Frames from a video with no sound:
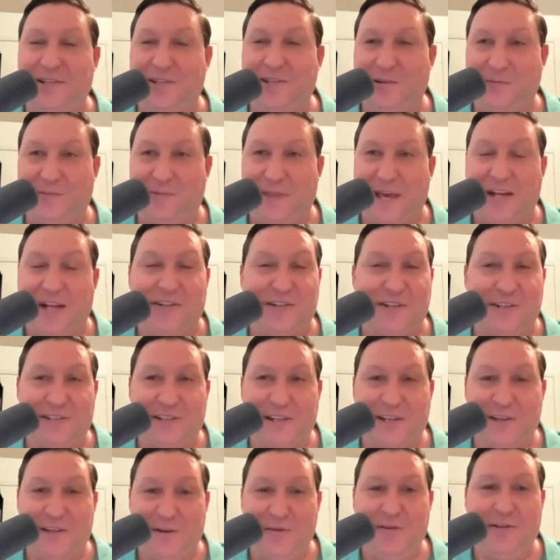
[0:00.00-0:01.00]
So that's just
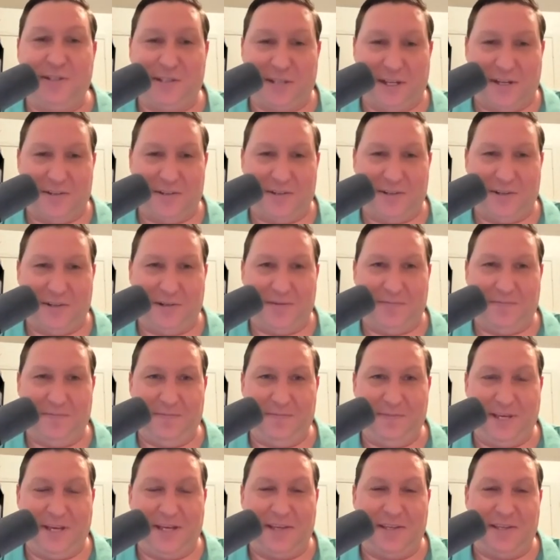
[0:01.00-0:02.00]
a youth center
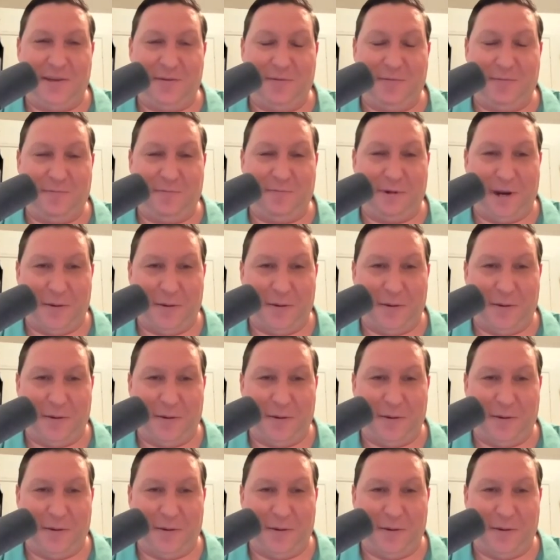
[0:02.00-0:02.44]
that you were